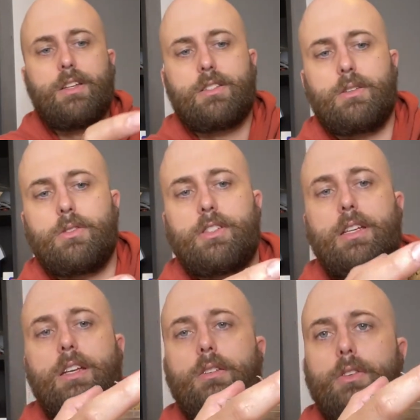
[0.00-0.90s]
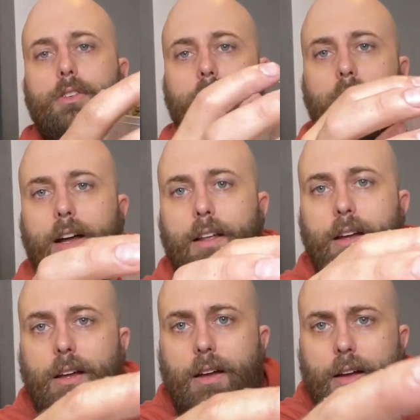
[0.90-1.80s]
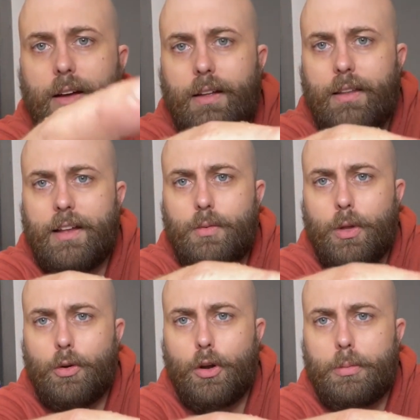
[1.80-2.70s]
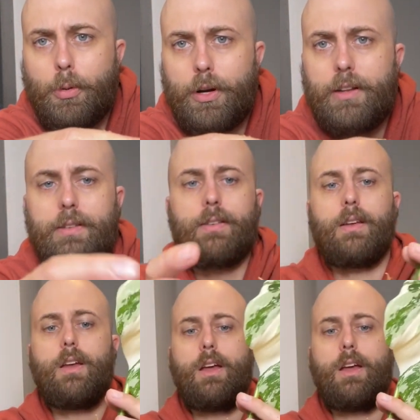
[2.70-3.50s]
So you'll see here on the side, that's where the growth point is.